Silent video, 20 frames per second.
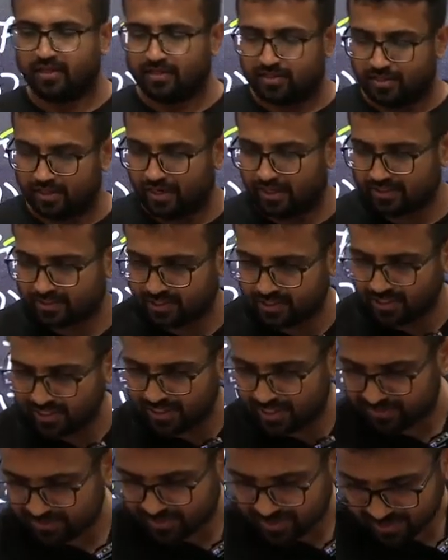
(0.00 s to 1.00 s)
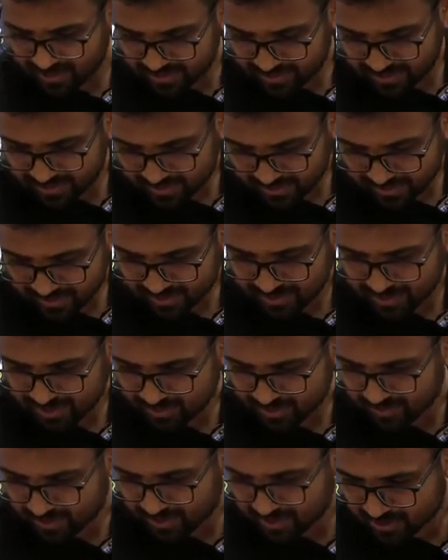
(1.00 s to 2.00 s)
There are certain advantages and certain
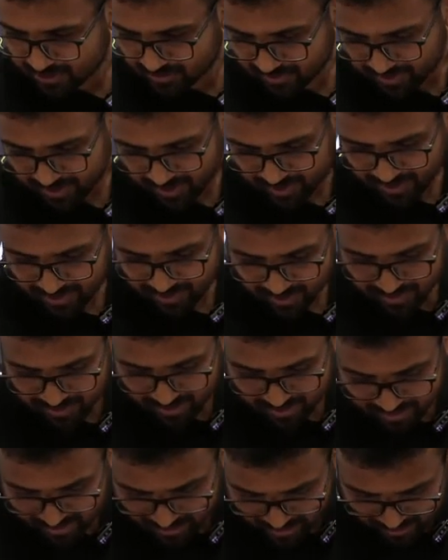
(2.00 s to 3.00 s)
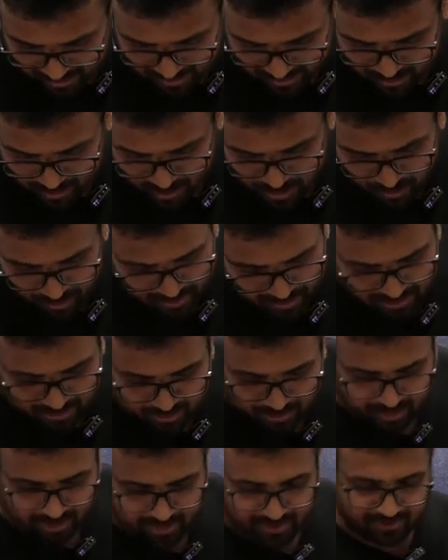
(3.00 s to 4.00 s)
disadvantages of internet and social media,
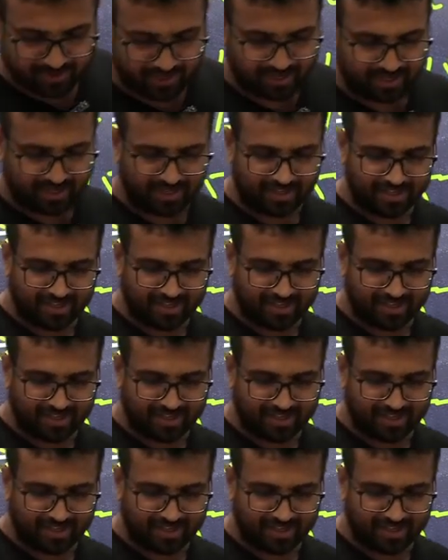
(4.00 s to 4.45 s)
so that's fine.